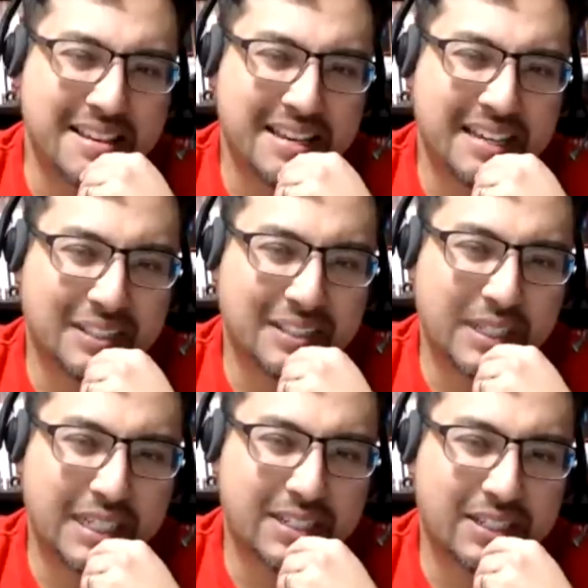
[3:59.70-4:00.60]
he's the
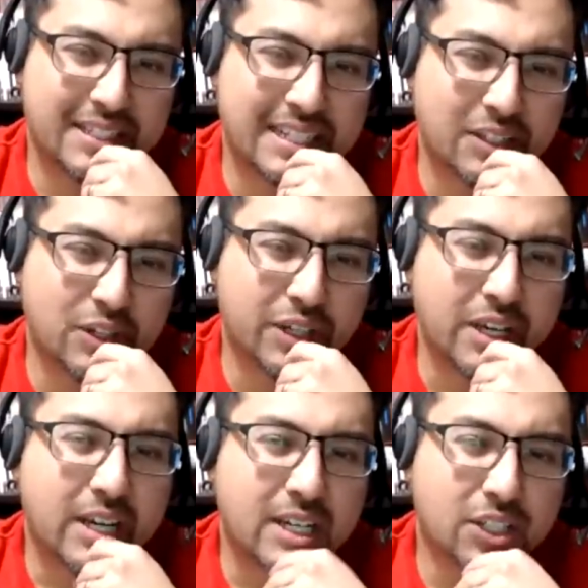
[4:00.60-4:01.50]
one that's got the hook.
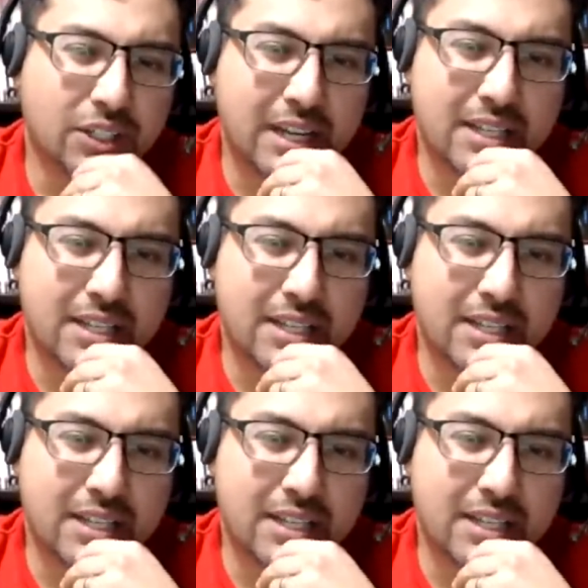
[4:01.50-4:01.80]
So that is